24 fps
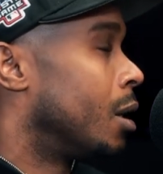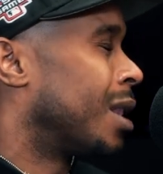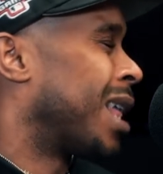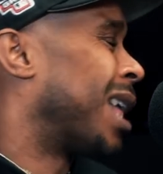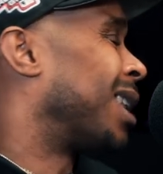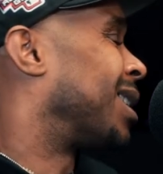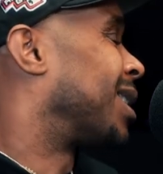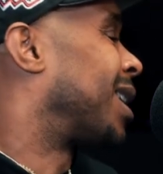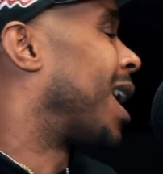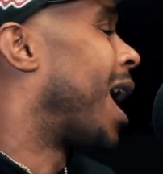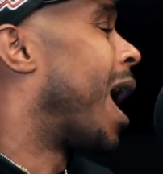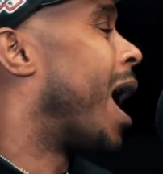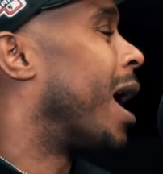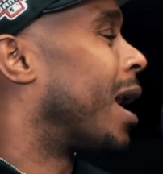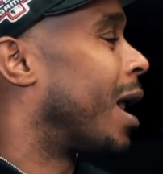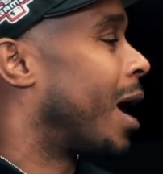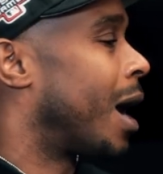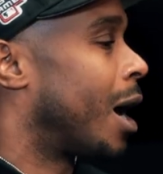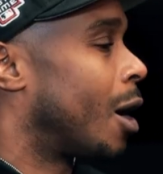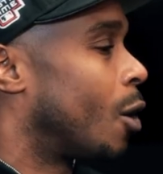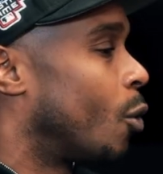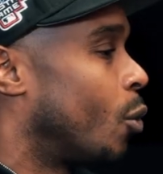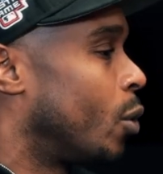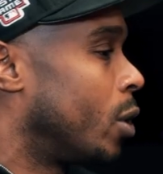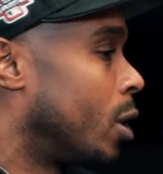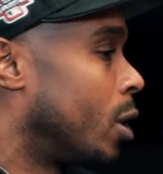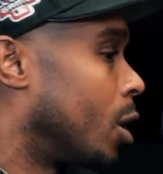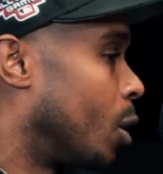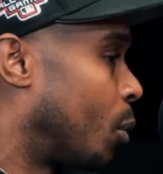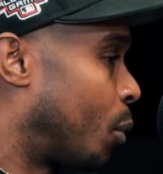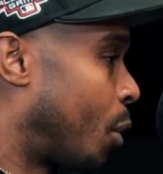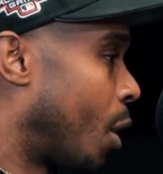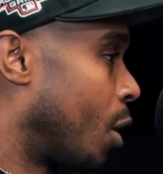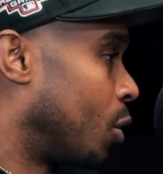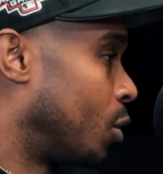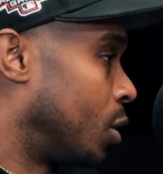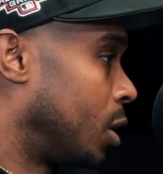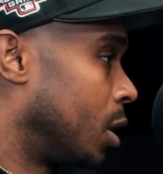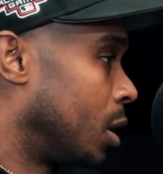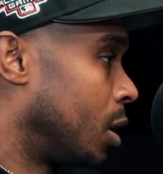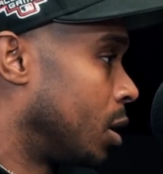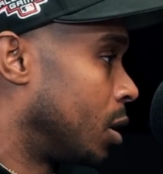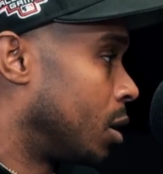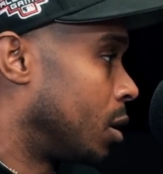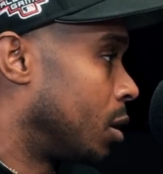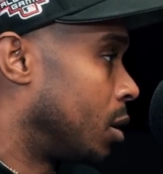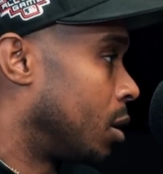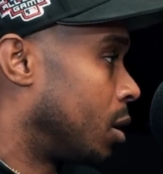that's kind of how we approach it,
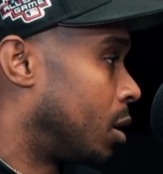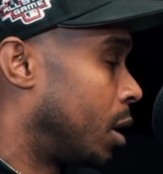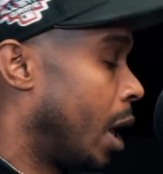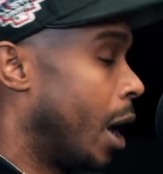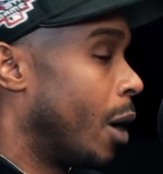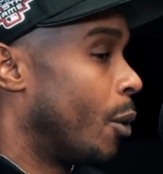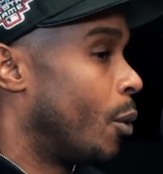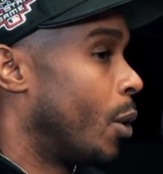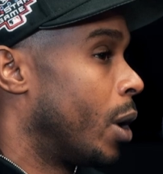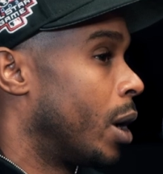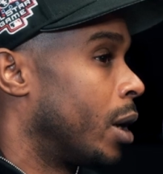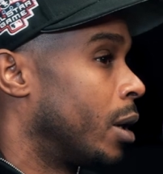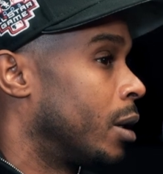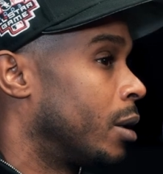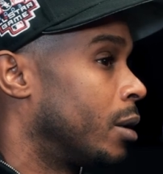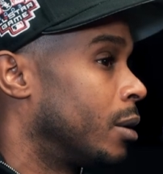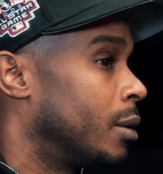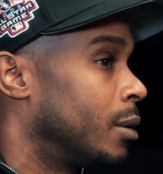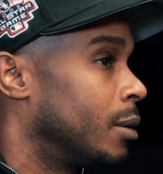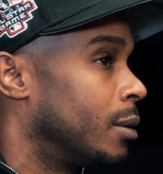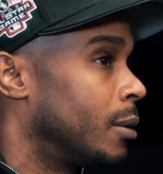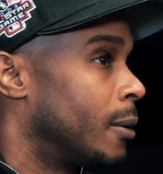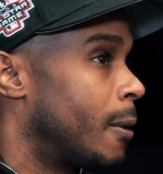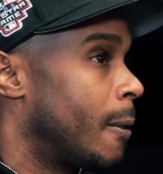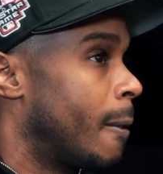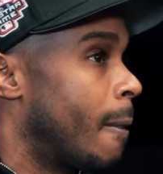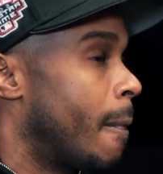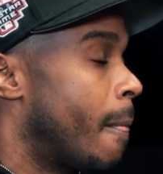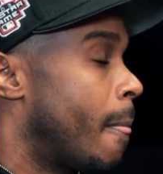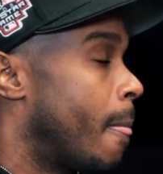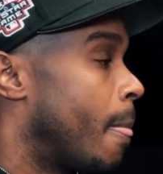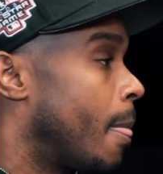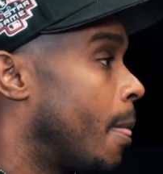Got it. that way. Got it.